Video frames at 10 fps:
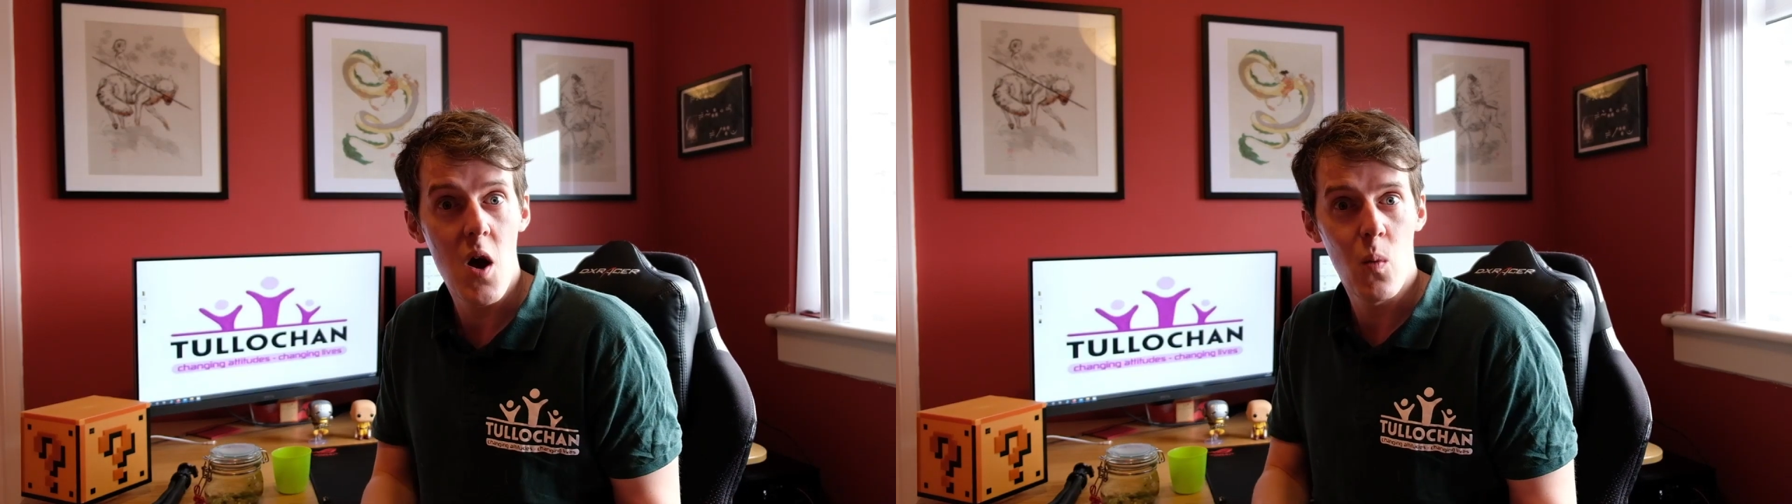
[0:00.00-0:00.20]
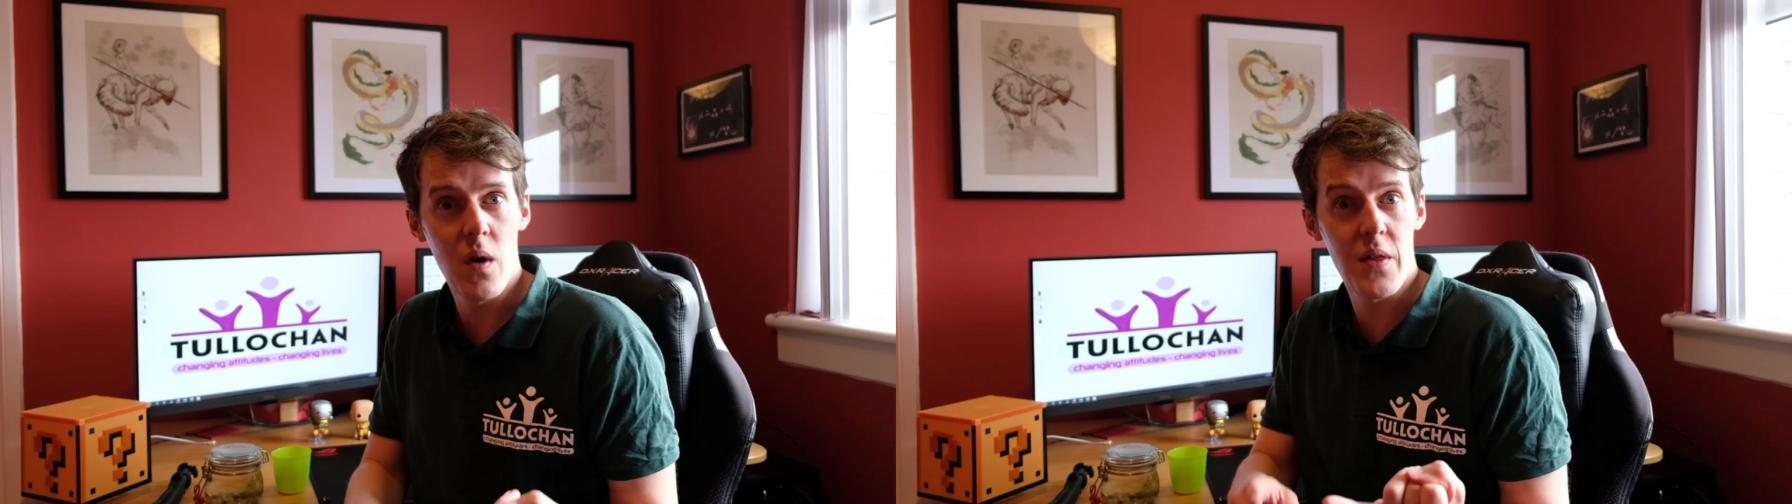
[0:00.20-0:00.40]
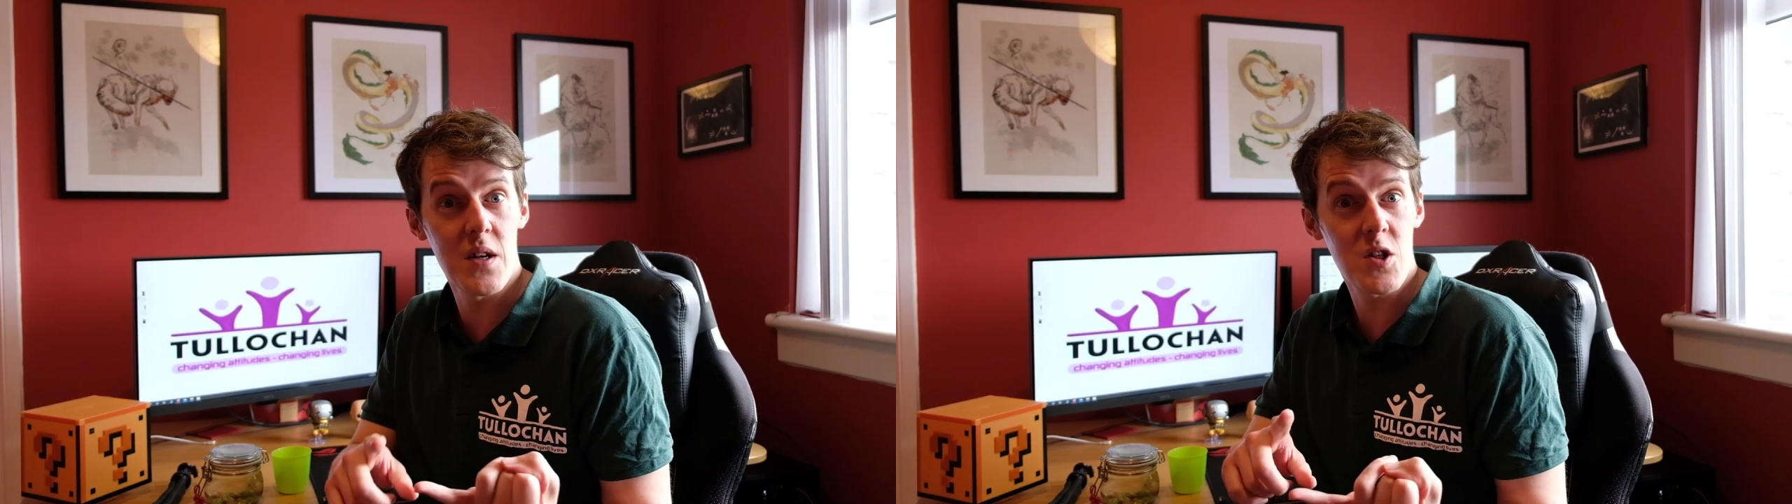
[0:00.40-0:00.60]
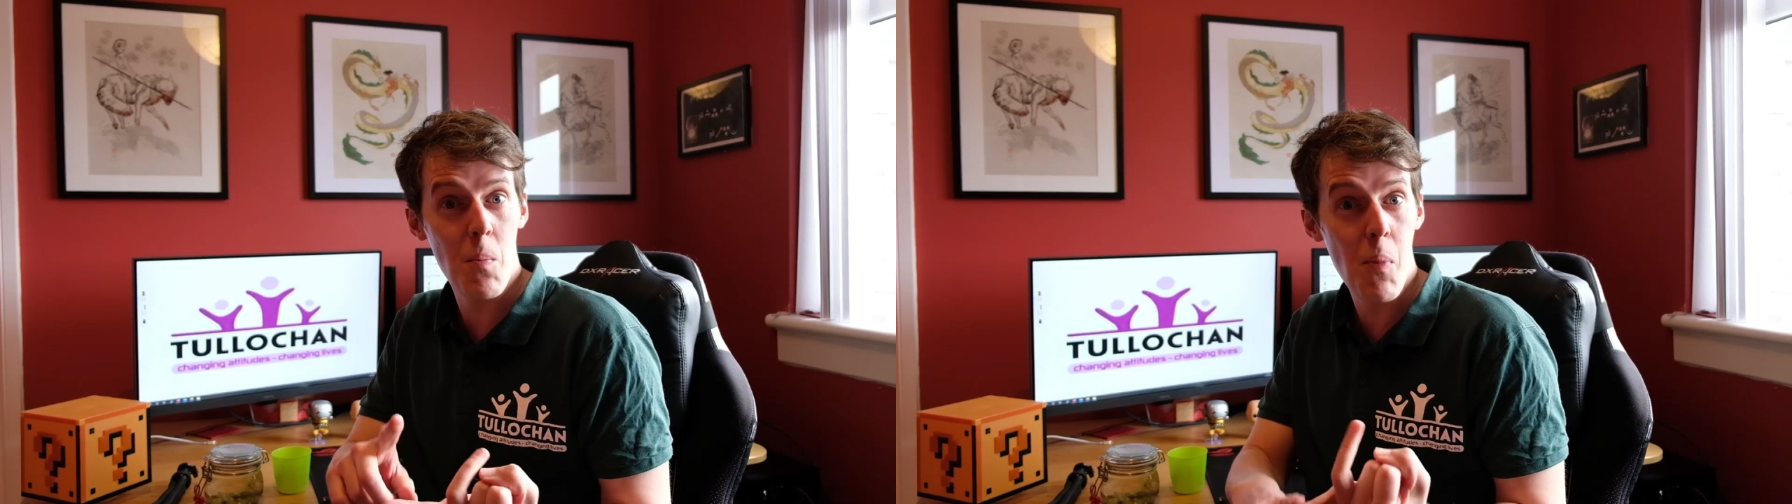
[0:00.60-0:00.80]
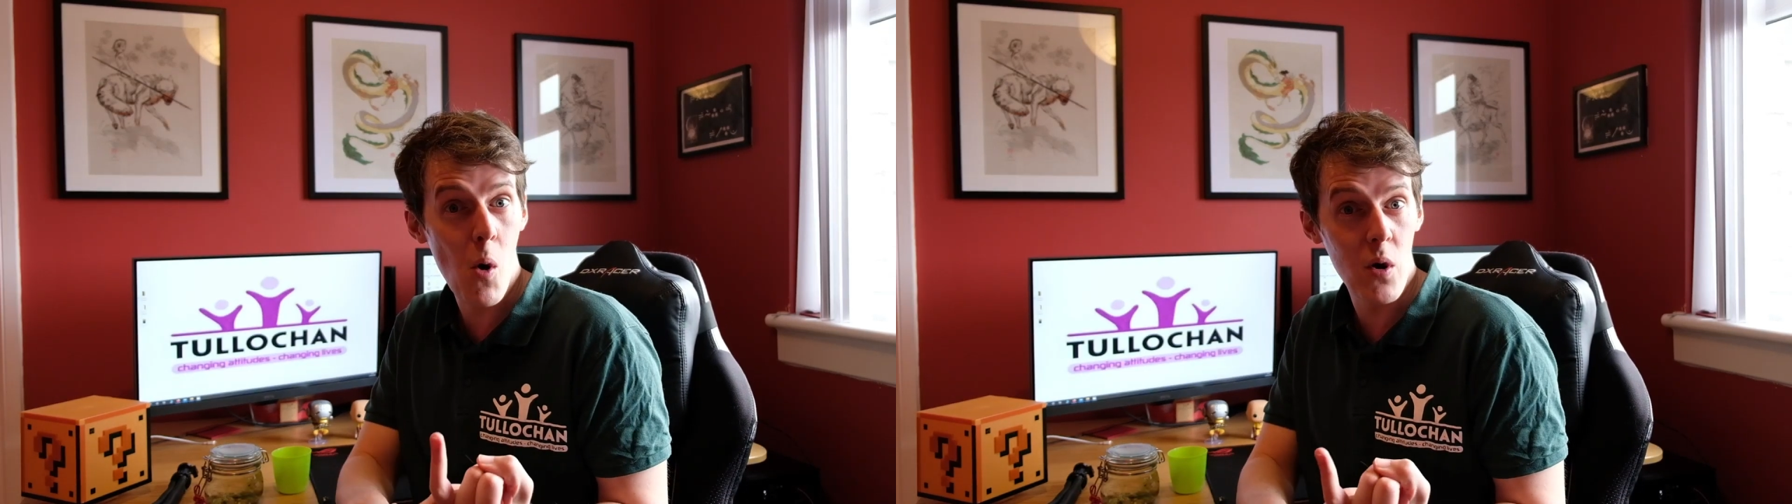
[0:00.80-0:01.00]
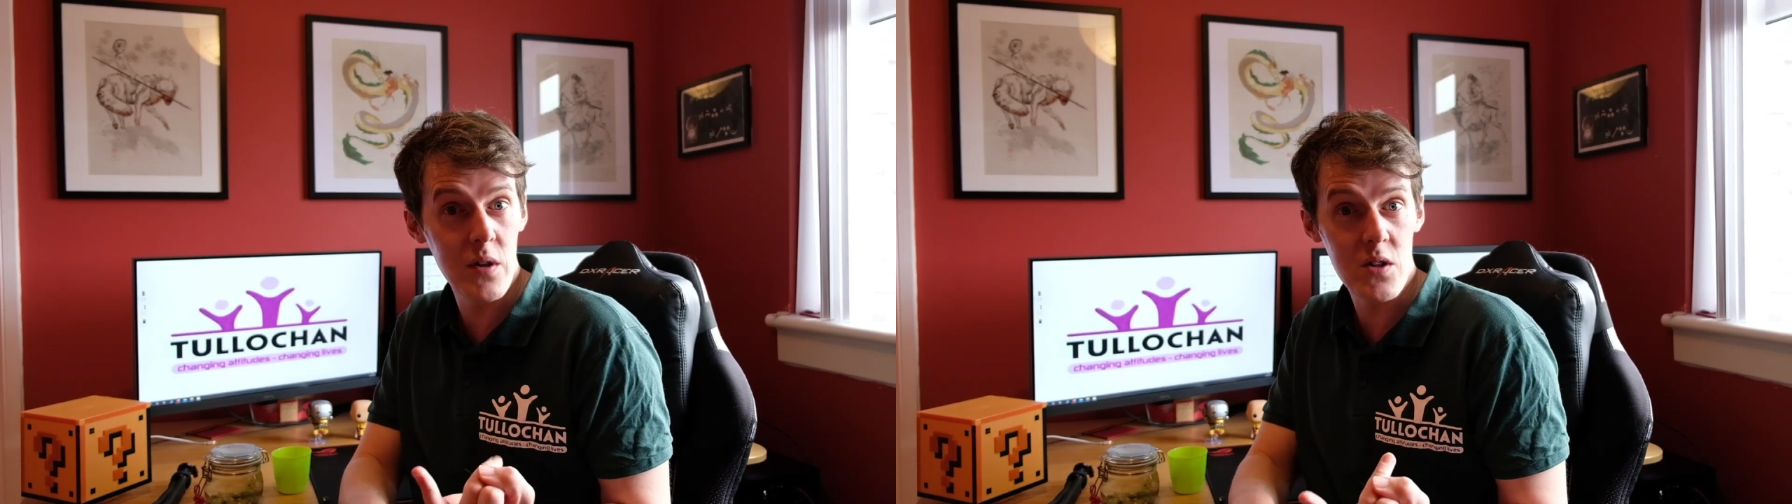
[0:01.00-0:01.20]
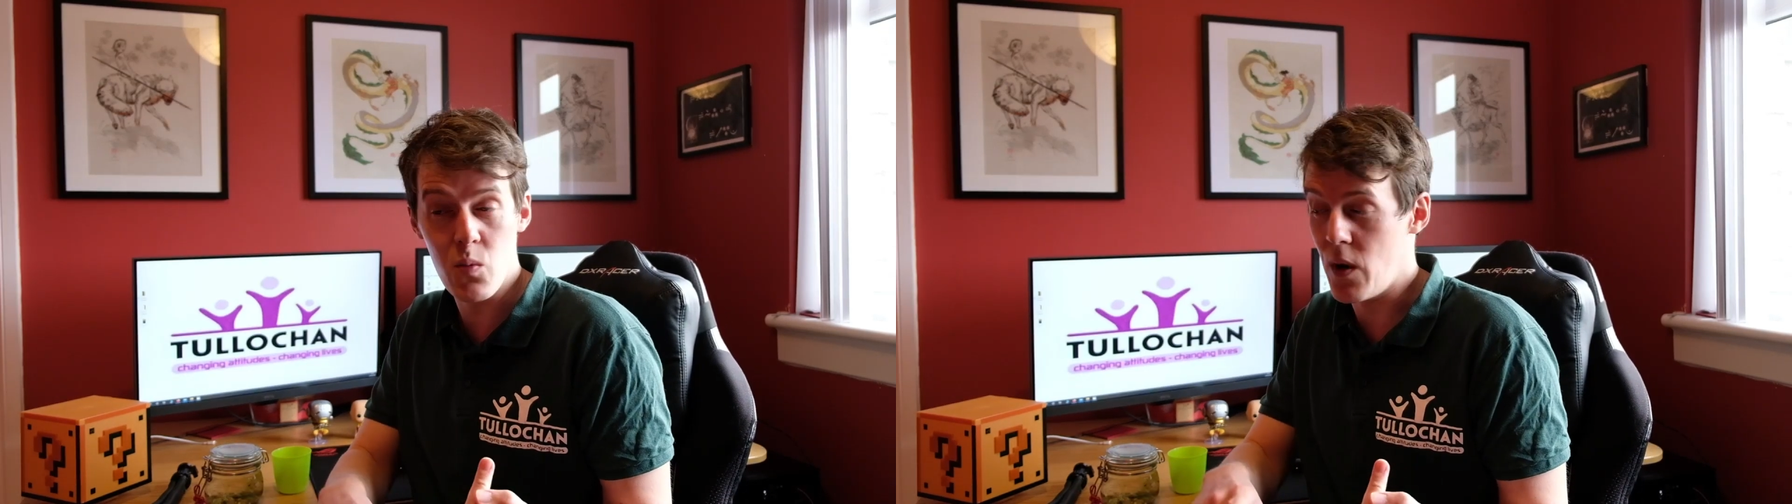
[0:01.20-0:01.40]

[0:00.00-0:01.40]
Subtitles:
whether it's a pond,